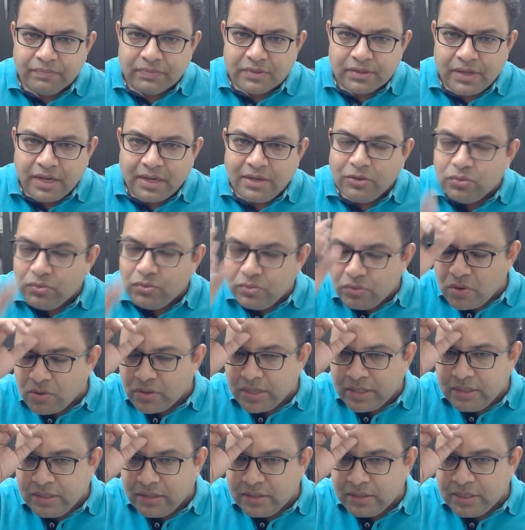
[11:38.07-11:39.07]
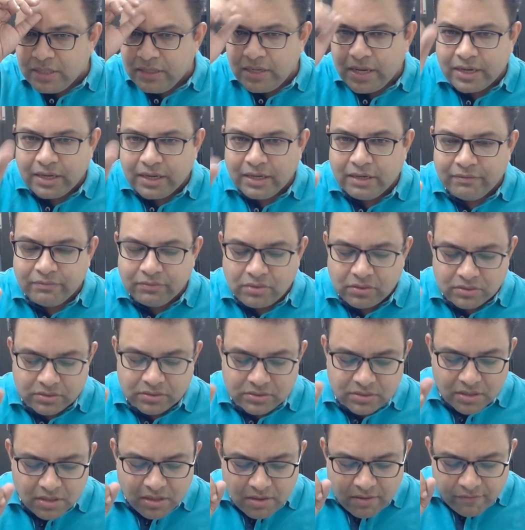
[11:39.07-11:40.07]
right? Do not entertain negative
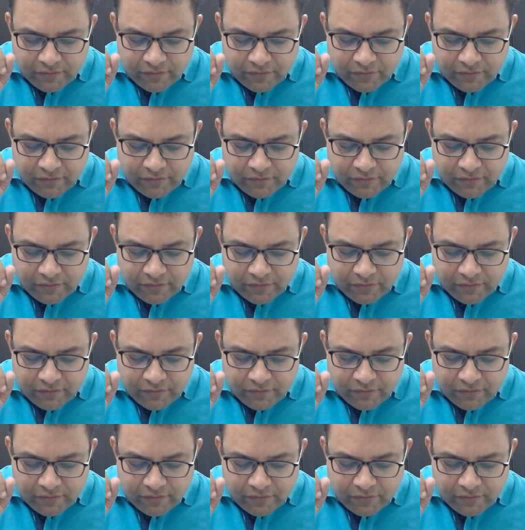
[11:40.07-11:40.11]
thoughts.